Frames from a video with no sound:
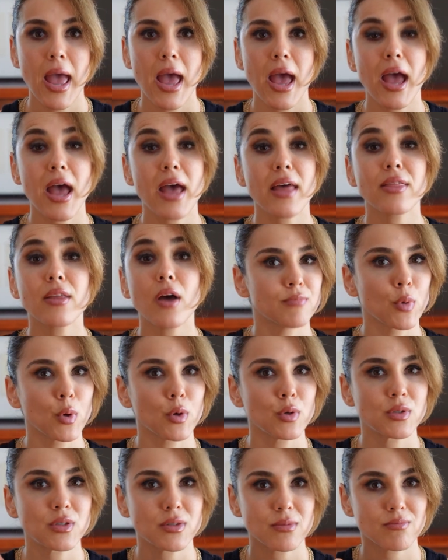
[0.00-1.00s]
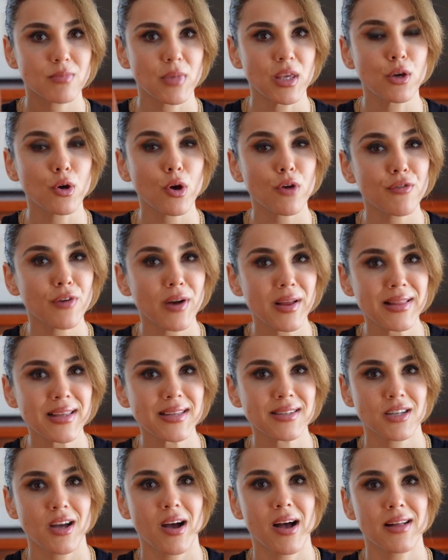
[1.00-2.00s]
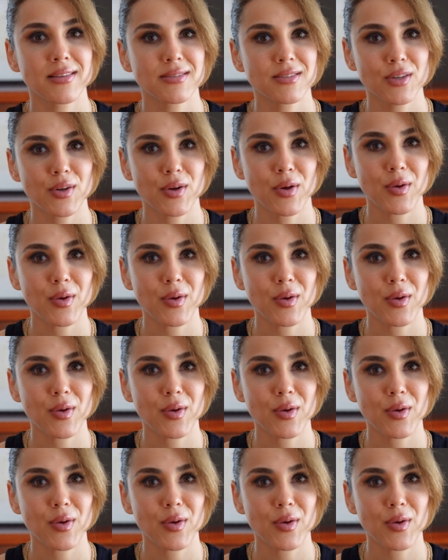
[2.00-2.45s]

And those eco-friendly tiles,